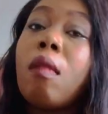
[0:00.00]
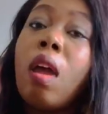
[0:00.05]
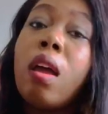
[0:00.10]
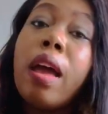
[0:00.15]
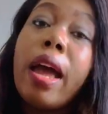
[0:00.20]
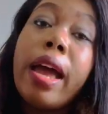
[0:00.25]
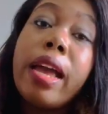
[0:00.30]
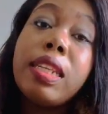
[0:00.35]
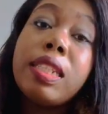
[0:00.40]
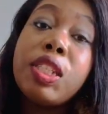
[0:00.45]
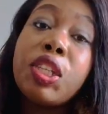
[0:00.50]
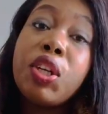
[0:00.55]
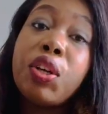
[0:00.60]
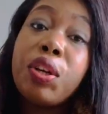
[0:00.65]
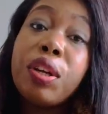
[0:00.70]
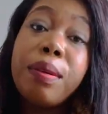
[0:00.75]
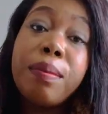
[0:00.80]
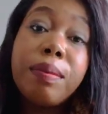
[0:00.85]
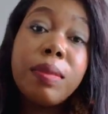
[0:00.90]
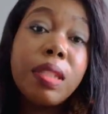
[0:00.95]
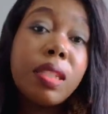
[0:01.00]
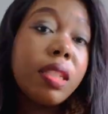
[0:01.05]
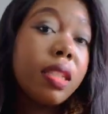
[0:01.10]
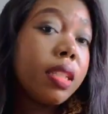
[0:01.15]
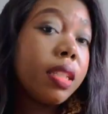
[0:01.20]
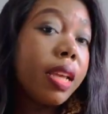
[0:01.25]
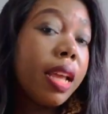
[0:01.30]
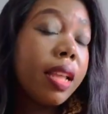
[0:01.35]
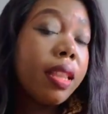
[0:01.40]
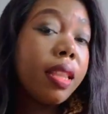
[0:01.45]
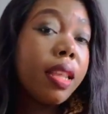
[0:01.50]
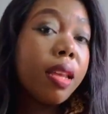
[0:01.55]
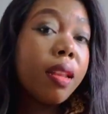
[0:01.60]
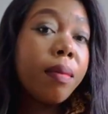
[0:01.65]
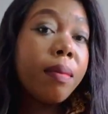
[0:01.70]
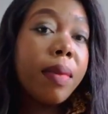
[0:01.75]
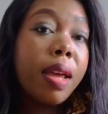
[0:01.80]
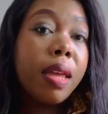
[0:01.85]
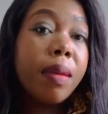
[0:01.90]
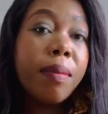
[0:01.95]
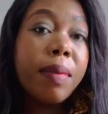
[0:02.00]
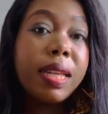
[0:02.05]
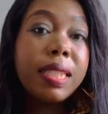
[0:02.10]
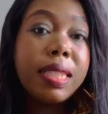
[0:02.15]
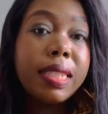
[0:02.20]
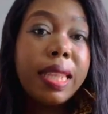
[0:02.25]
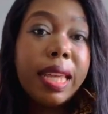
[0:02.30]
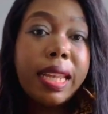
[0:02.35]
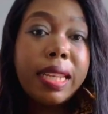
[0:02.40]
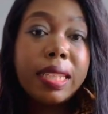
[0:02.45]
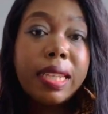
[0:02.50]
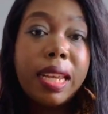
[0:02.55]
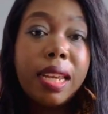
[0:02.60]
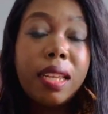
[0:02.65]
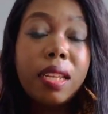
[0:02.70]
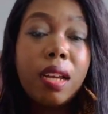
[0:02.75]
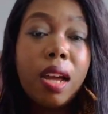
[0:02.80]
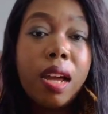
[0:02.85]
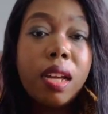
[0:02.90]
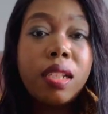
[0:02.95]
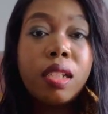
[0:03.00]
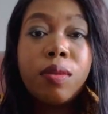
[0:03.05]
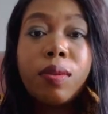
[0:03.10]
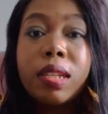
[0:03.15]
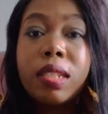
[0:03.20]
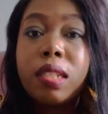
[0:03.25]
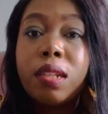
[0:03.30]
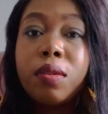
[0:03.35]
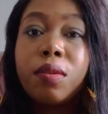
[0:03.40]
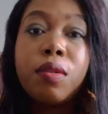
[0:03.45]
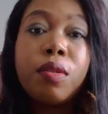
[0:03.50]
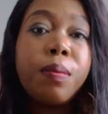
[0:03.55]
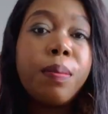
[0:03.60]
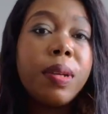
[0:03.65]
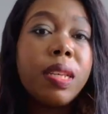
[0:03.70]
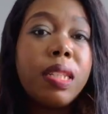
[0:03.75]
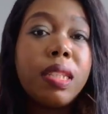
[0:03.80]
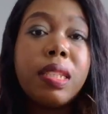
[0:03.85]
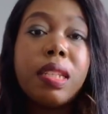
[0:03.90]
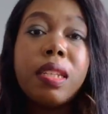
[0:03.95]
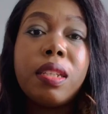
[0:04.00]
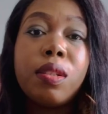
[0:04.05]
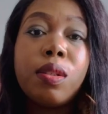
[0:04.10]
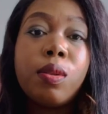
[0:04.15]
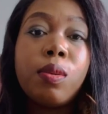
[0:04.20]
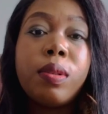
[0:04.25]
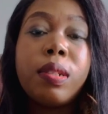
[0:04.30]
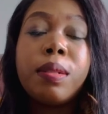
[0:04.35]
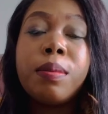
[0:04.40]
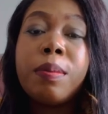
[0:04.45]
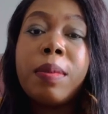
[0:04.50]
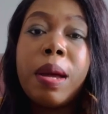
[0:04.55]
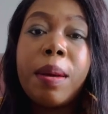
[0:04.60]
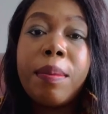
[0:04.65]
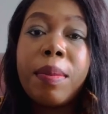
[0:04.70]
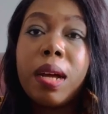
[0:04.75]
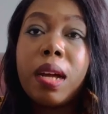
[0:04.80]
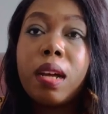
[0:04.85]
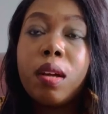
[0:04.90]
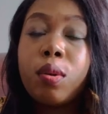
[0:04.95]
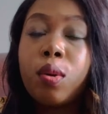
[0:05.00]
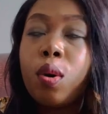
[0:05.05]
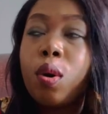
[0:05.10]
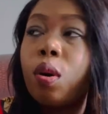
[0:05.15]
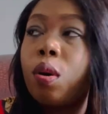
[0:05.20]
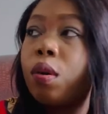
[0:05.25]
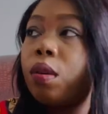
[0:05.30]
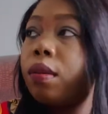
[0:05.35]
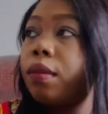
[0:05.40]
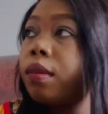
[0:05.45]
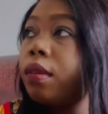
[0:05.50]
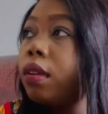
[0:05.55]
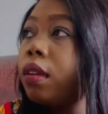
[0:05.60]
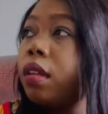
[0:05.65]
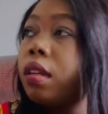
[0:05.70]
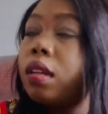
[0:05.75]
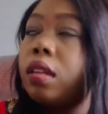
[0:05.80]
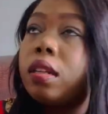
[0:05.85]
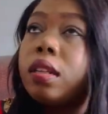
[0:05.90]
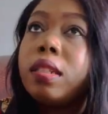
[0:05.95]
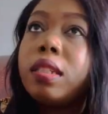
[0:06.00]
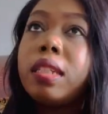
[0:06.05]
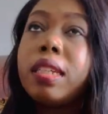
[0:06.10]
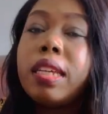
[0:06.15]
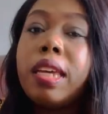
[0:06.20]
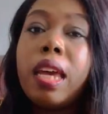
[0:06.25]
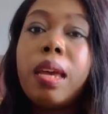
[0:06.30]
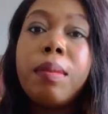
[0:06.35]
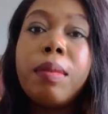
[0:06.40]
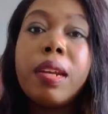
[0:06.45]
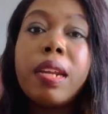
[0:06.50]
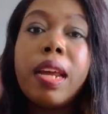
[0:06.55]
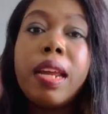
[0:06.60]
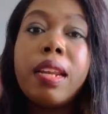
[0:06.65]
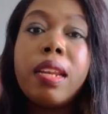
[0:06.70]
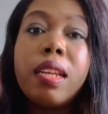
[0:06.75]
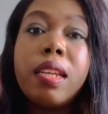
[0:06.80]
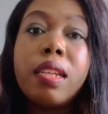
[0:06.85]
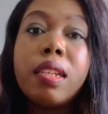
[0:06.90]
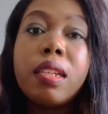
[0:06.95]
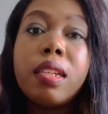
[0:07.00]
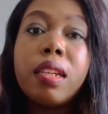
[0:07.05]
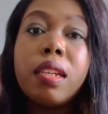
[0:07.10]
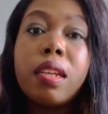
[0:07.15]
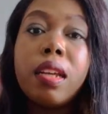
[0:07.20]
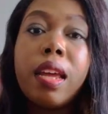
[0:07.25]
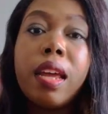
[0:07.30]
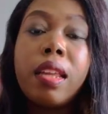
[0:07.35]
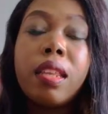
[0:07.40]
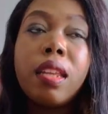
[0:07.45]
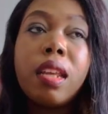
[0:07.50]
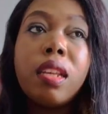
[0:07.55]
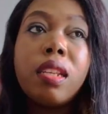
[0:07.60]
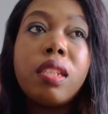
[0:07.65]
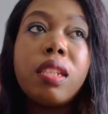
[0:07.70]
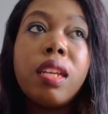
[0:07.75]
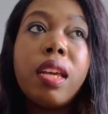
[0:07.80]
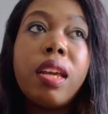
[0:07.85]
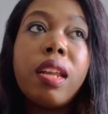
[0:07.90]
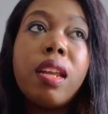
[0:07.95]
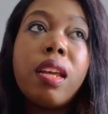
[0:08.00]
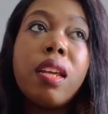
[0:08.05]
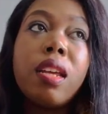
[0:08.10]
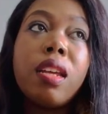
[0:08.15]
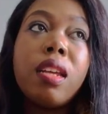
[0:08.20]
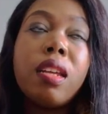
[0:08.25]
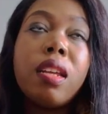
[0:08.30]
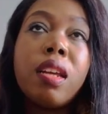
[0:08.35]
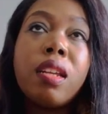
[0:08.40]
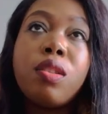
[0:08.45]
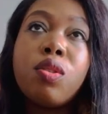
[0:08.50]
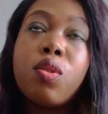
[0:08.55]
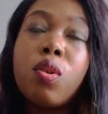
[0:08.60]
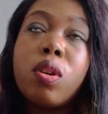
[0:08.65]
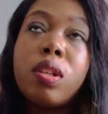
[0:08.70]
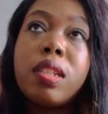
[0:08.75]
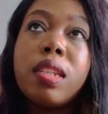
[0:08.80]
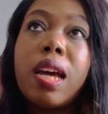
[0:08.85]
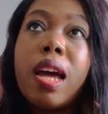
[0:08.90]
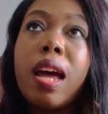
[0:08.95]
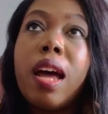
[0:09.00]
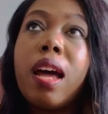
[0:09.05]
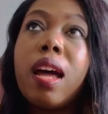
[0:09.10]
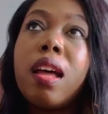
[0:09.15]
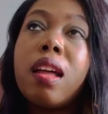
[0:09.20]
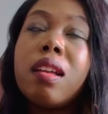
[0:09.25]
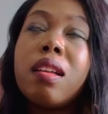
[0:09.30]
I screamed, and then my mastende, she was a good person, sweet mama. She came running, and then she had a daughter,